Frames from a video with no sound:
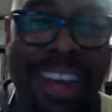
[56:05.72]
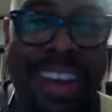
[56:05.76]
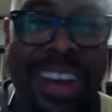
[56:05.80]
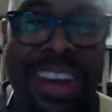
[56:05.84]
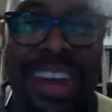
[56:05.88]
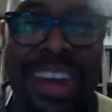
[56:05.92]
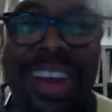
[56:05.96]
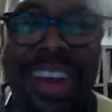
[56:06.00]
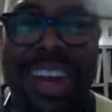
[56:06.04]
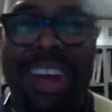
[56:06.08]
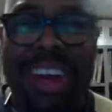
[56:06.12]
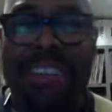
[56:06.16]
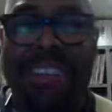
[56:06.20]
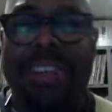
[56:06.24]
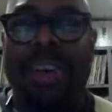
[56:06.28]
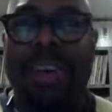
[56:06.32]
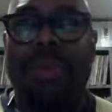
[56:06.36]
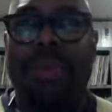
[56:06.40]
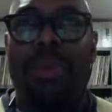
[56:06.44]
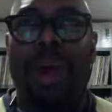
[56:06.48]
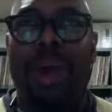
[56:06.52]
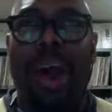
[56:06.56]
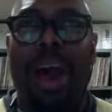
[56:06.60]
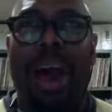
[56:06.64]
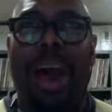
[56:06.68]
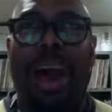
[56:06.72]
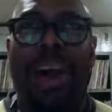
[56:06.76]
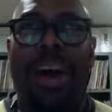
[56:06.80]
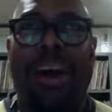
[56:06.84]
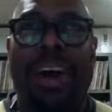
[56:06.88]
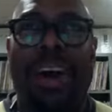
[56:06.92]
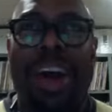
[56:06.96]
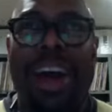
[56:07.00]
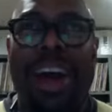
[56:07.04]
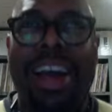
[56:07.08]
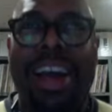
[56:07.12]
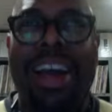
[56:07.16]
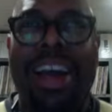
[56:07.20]
And I was like, wow,
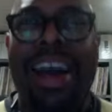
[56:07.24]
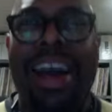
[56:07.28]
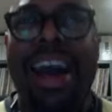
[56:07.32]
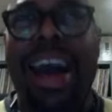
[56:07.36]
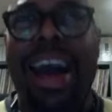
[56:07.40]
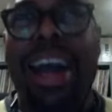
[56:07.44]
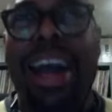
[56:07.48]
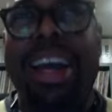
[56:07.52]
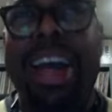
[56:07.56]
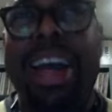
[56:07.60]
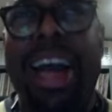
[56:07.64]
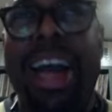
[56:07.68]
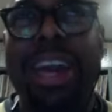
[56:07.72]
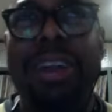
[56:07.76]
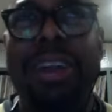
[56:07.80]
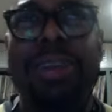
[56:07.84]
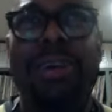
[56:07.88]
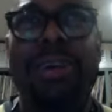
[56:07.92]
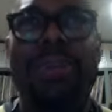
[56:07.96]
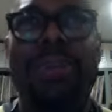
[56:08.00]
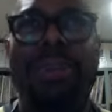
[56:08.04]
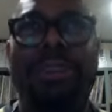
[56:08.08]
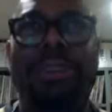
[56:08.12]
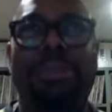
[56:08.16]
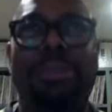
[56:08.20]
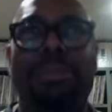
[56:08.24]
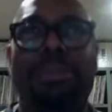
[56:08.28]
I, I kind of knew this was